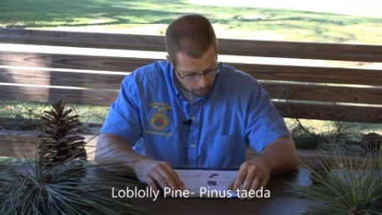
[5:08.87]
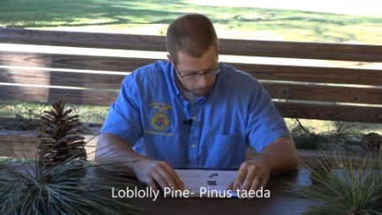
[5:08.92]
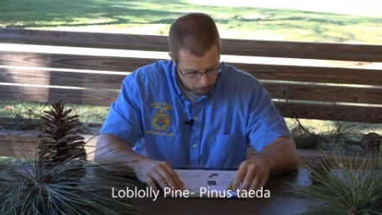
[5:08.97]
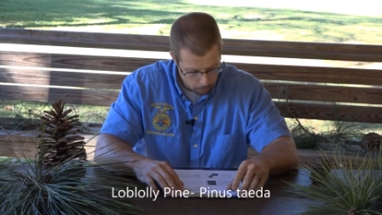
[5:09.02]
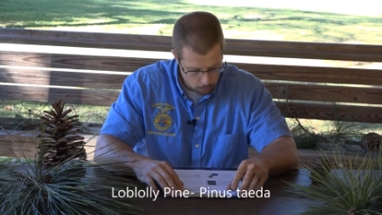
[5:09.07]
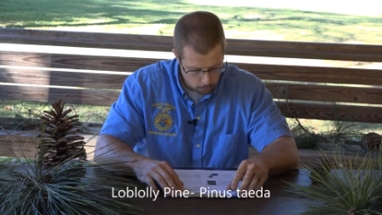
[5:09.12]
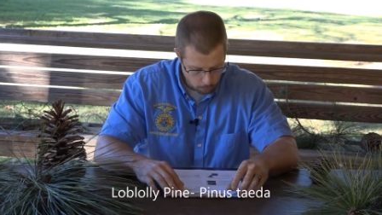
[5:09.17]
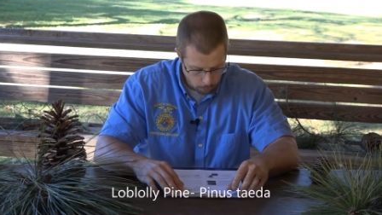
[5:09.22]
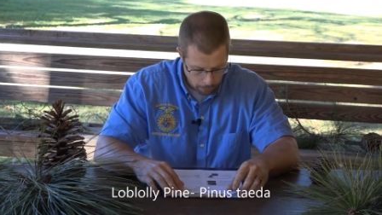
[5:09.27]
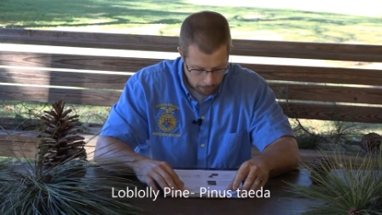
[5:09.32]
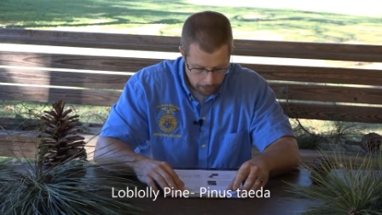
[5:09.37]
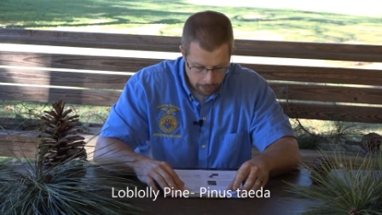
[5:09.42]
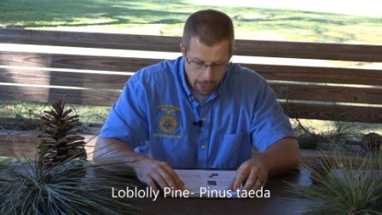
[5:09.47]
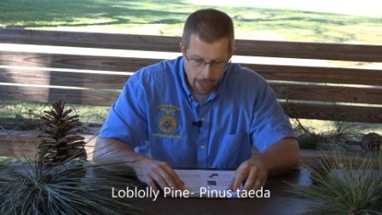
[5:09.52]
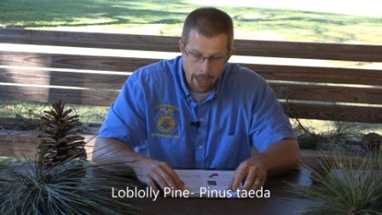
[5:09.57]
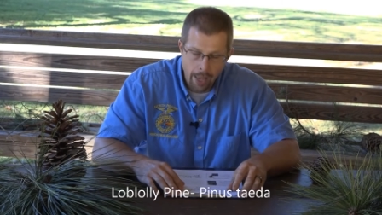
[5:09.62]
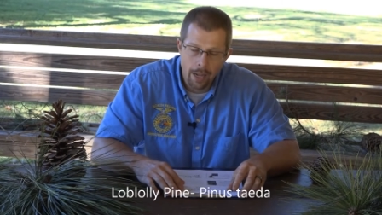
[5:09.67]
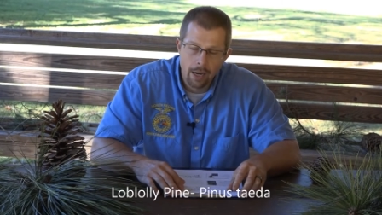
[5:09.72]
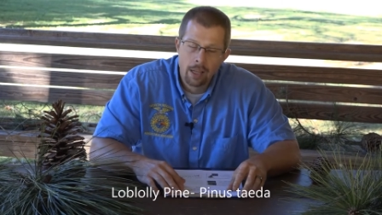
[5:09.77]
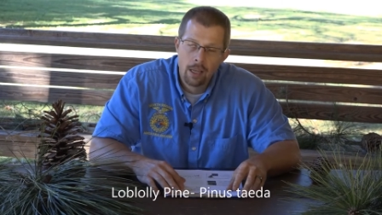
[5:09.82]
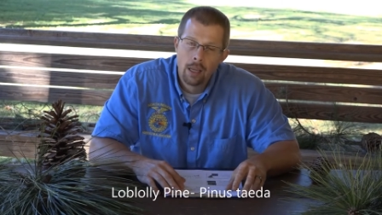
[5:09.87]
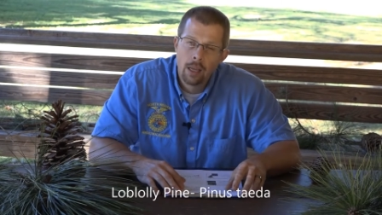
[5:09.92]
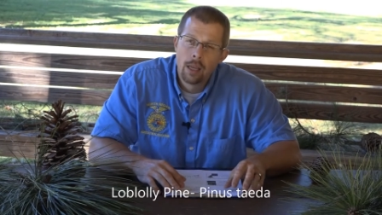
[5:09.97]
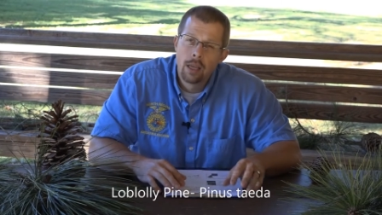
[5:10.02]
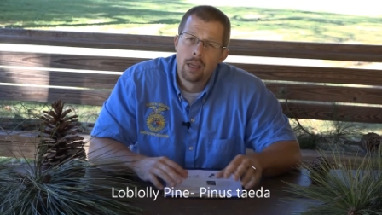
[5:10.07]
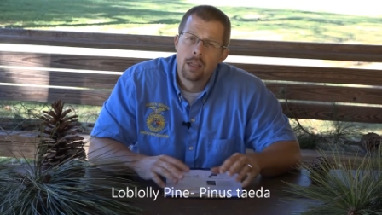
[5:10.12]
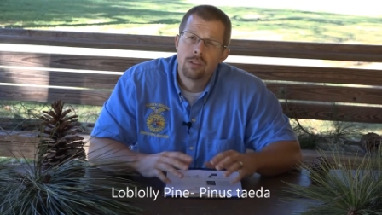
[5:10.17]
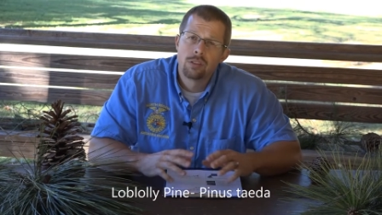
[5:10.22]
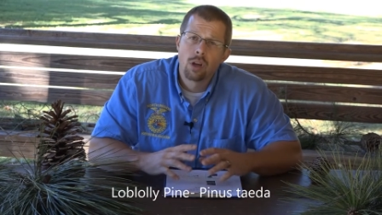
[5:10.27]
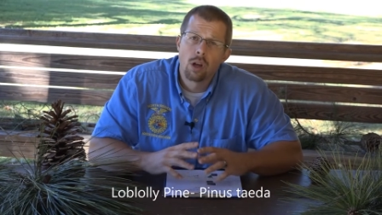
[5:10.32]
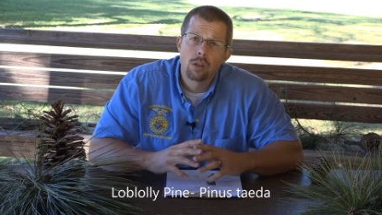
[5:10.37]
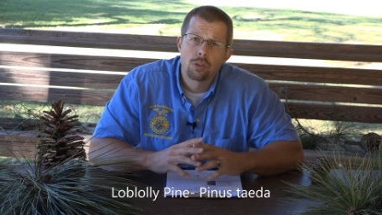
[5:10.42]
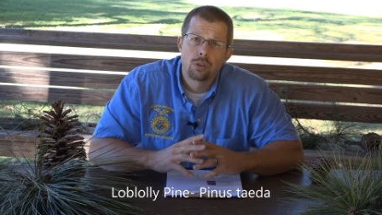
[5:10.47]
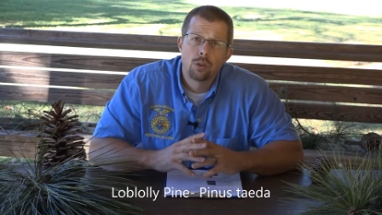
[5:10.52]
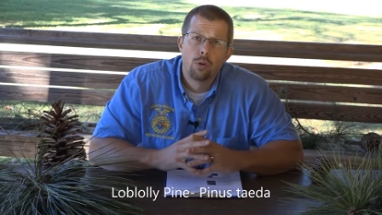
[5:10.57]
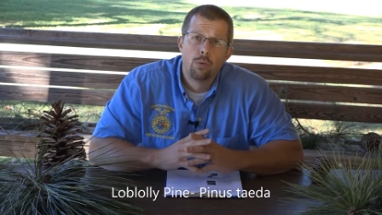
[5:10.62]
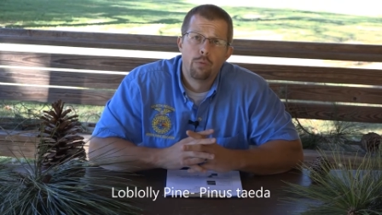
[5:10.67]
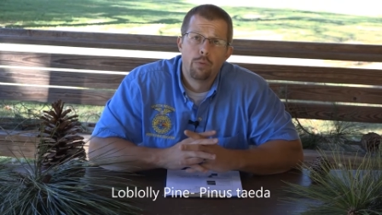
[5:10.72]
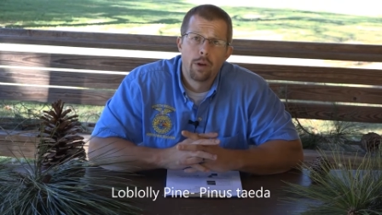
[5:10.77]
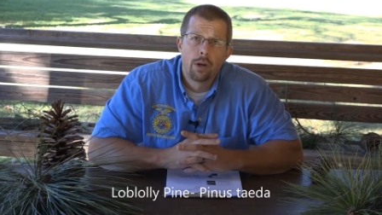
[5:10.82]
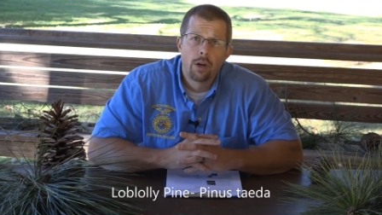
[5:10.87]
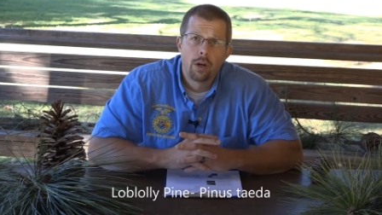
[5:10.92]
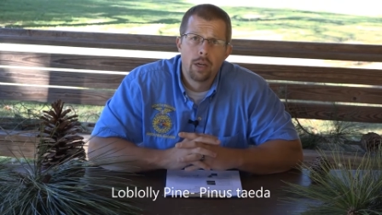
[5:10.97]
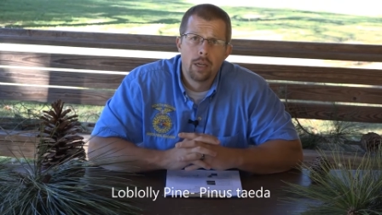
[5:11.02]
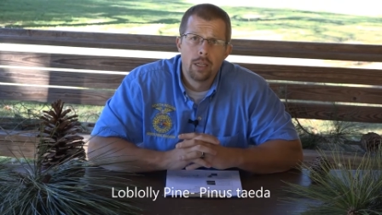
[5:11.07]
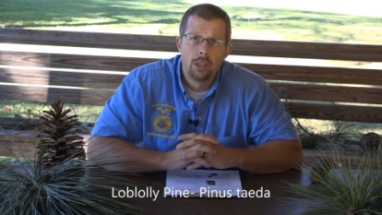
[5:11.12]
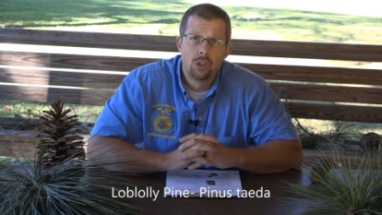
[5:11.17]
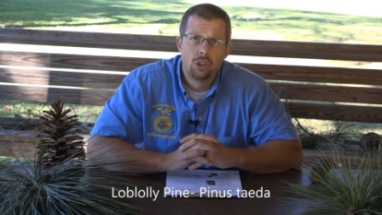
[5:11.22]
between that. It's also very